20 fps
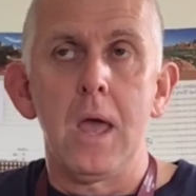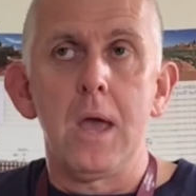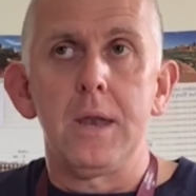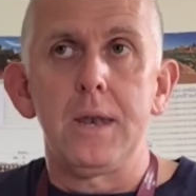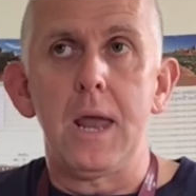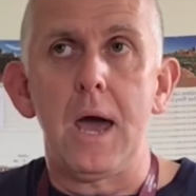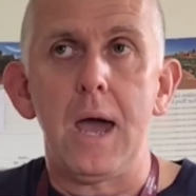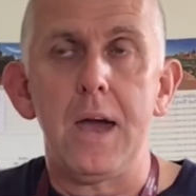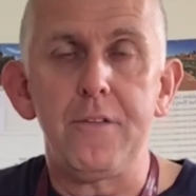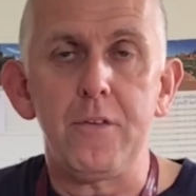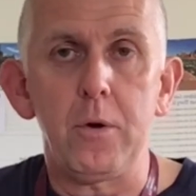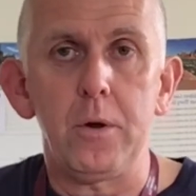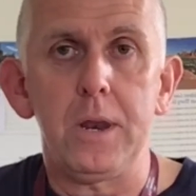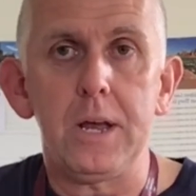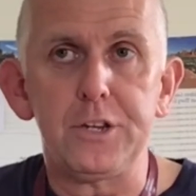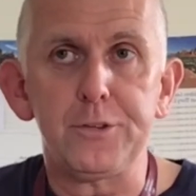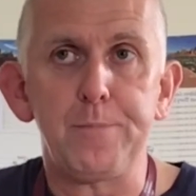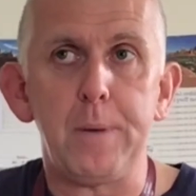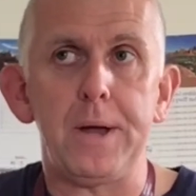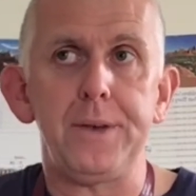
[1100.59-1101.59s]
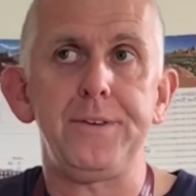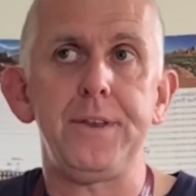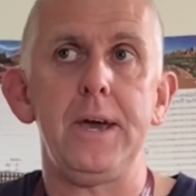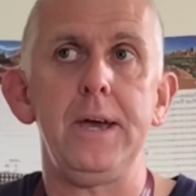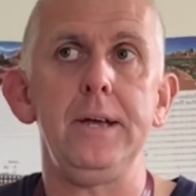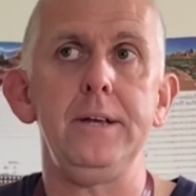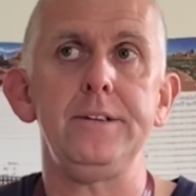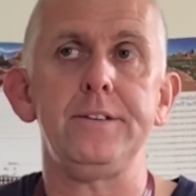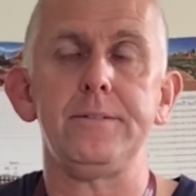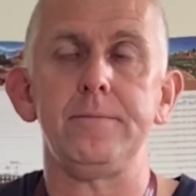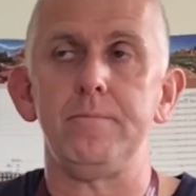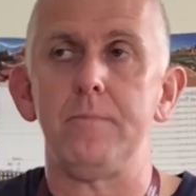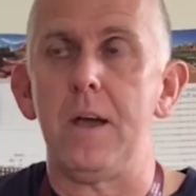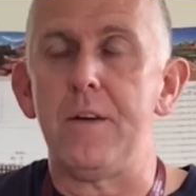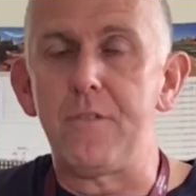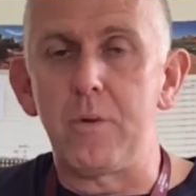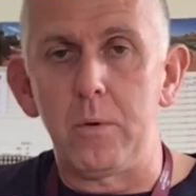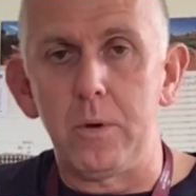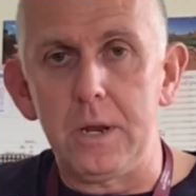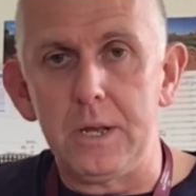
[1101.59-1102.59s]
Now, everyone has bad days,
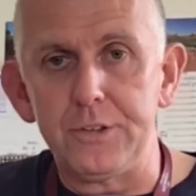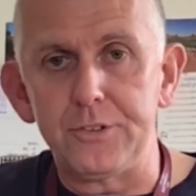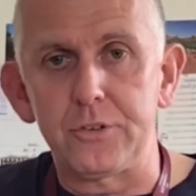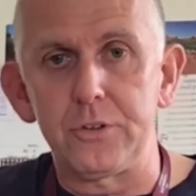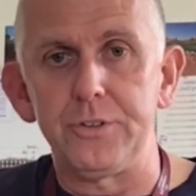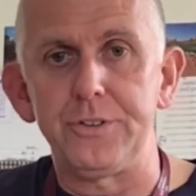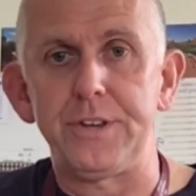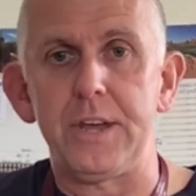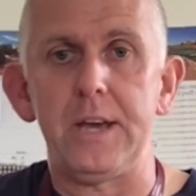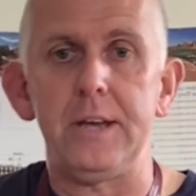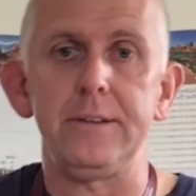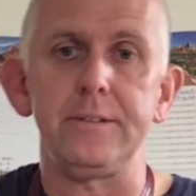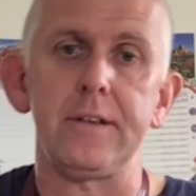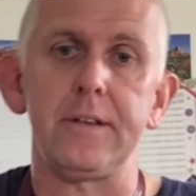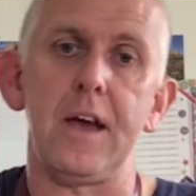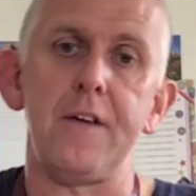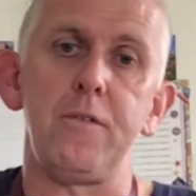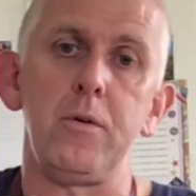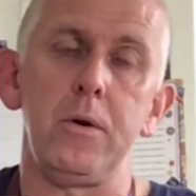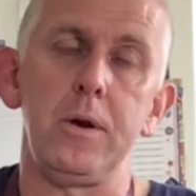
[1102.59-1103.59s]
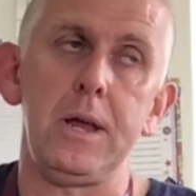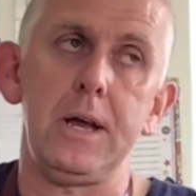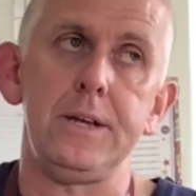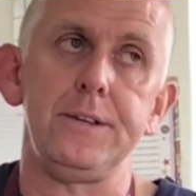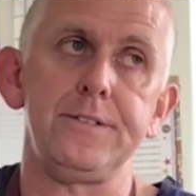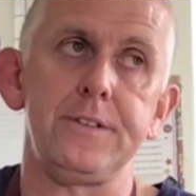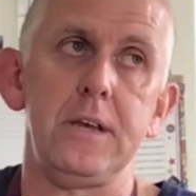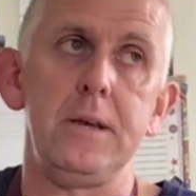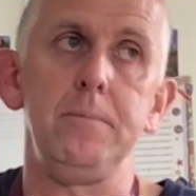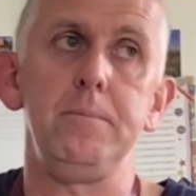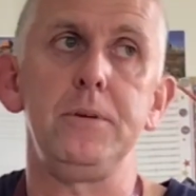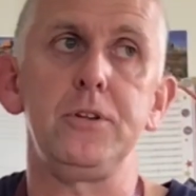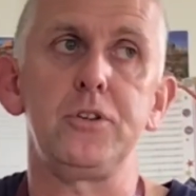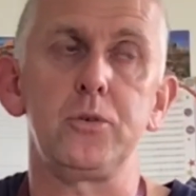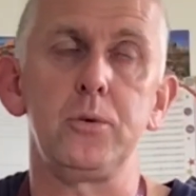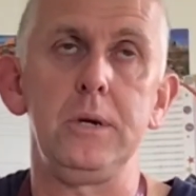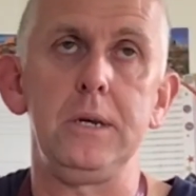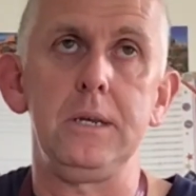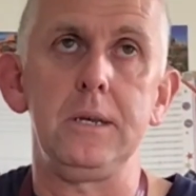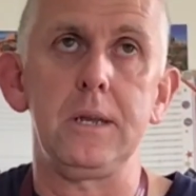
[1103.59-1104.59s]
everyone has good days, everyone has
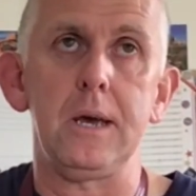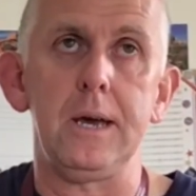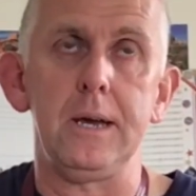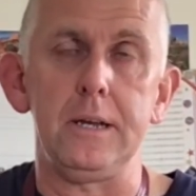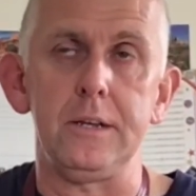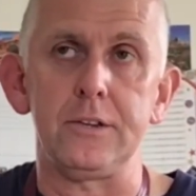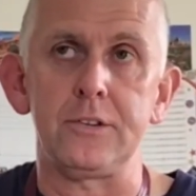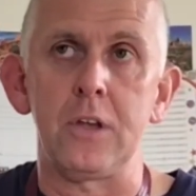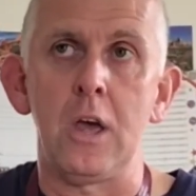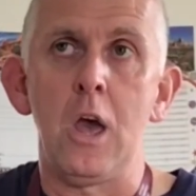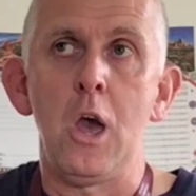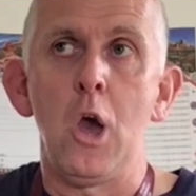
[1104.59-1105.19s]
in-between days.